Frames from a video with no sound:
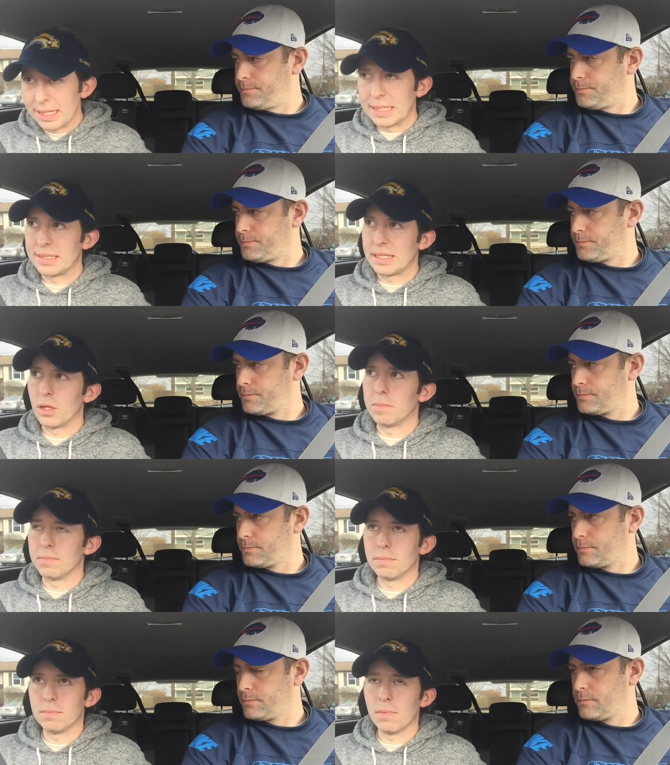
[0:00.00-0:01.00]
Speaker 1: They did steal
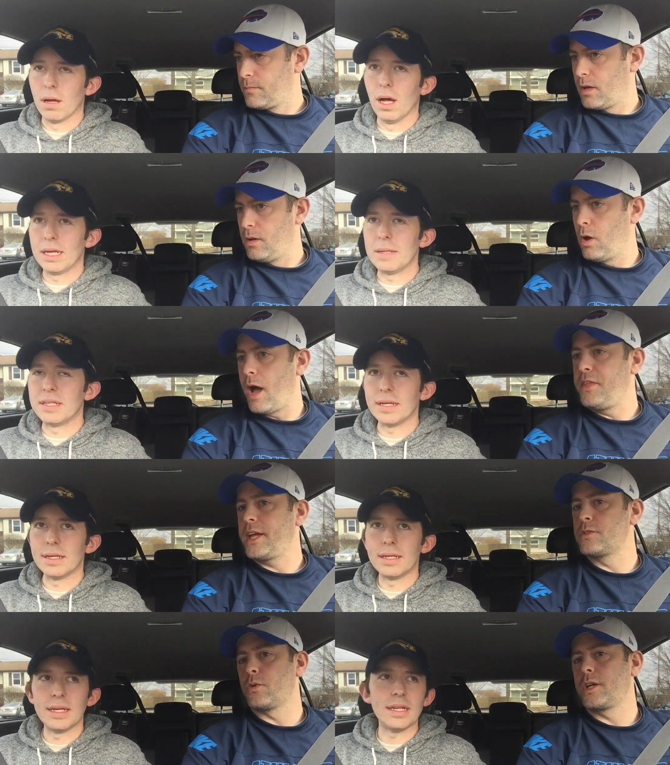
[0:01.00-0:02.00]
him. Uh, no, did, I
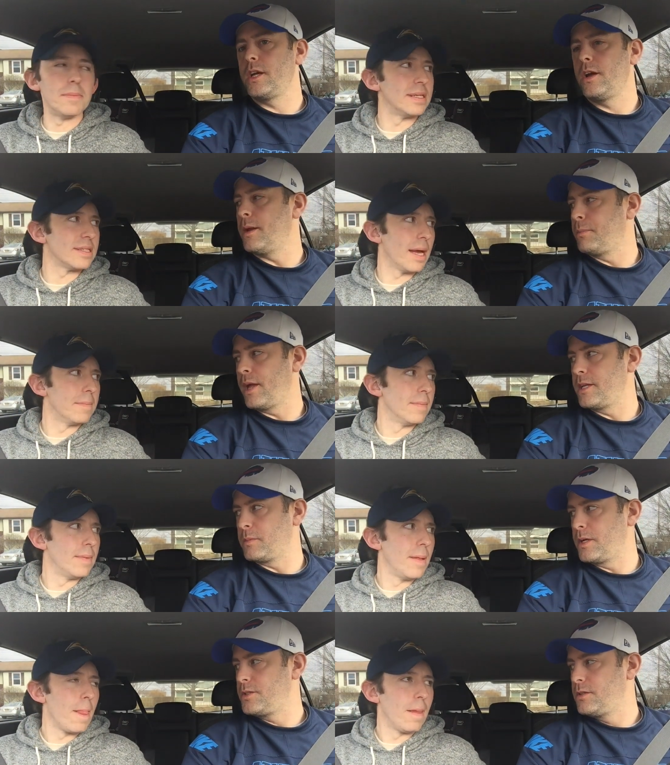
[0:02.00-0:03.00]
think his rookie he year he didn't play
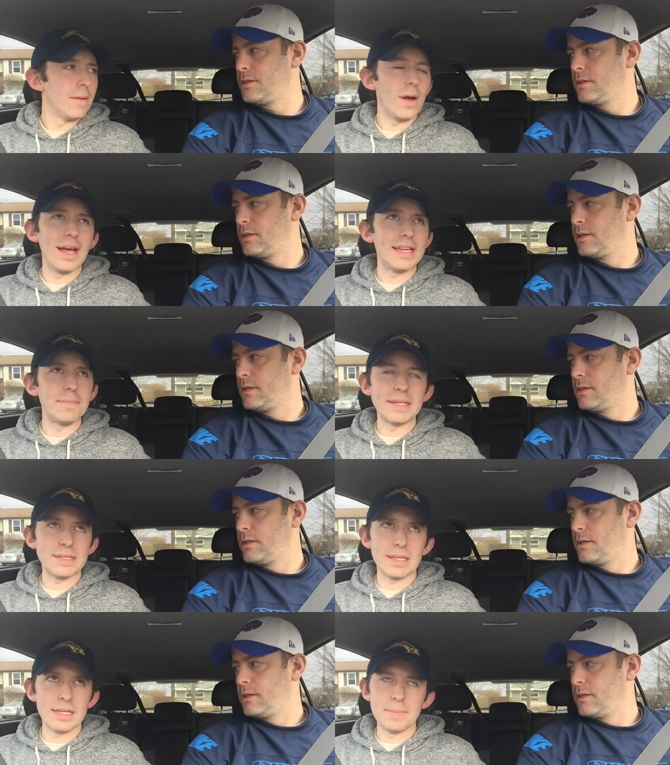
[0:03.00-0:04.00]
as much. Uh, he
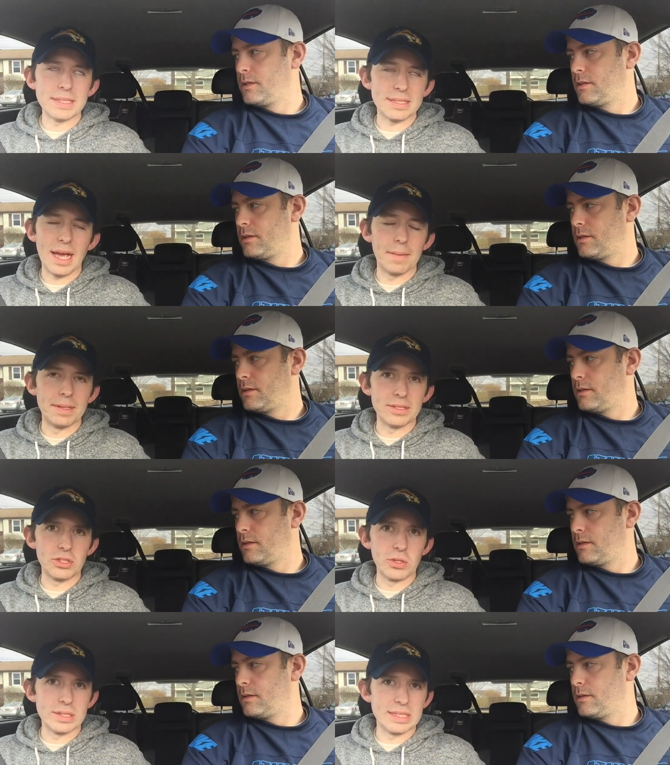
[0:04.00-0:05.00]
missed he missed time his
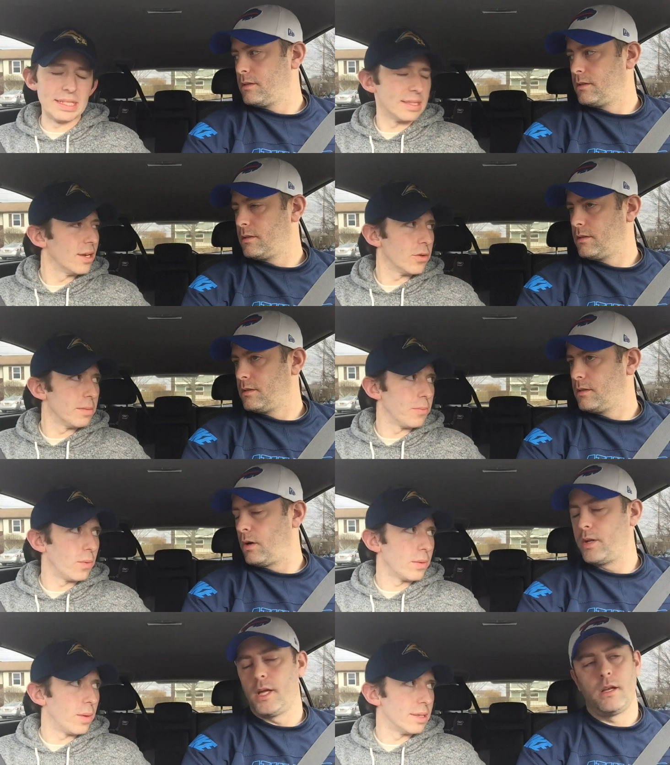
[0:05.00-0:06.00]
third season. I don't
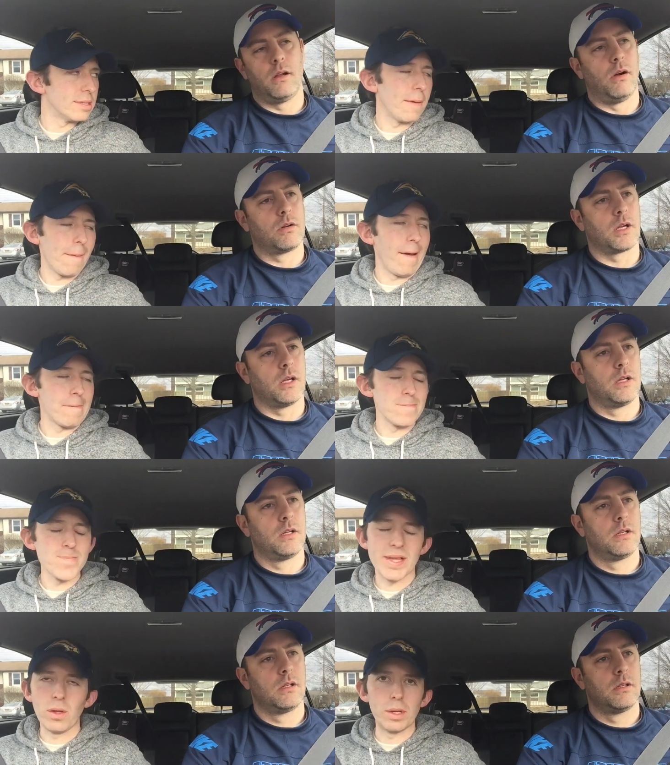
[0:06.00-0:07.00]
remember. Oh, he did. Oh, okay. Yeah.
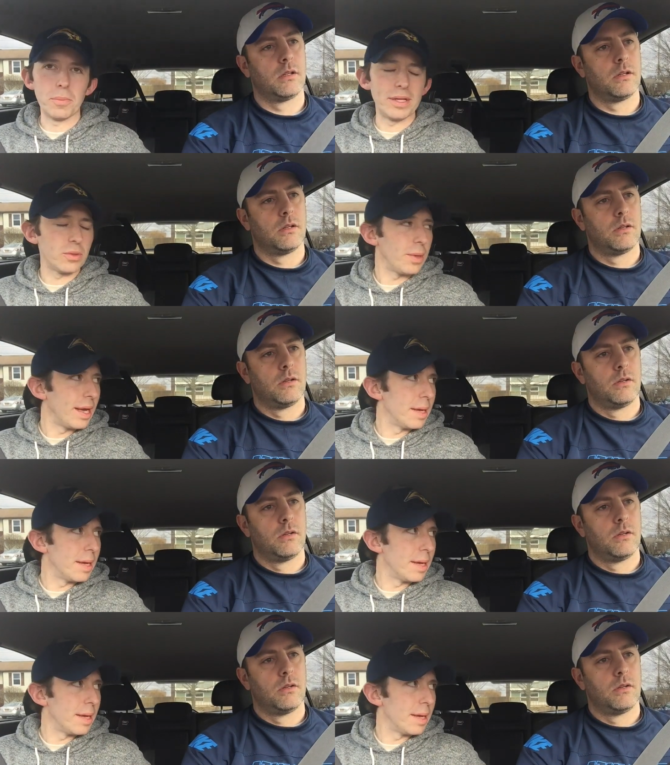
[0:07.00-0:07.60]
He only played three